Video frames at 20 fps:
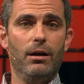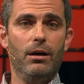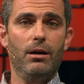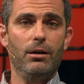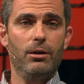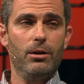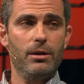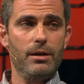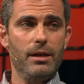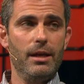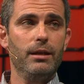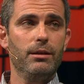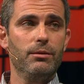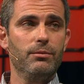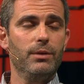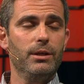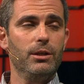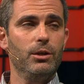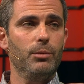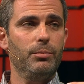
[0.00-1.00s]
on our native
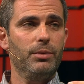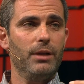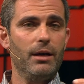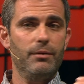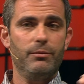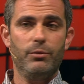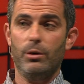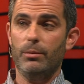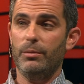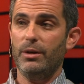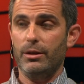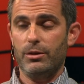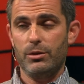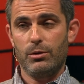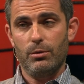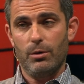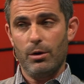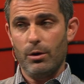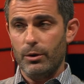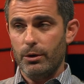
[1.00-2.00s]
video platform, and it's
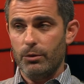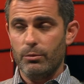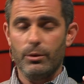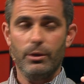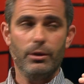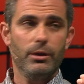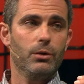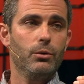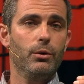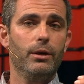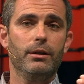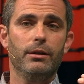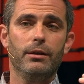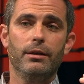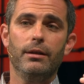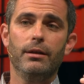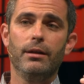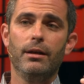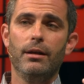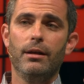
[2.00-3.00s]
growing really
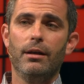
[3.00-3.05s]
quickly.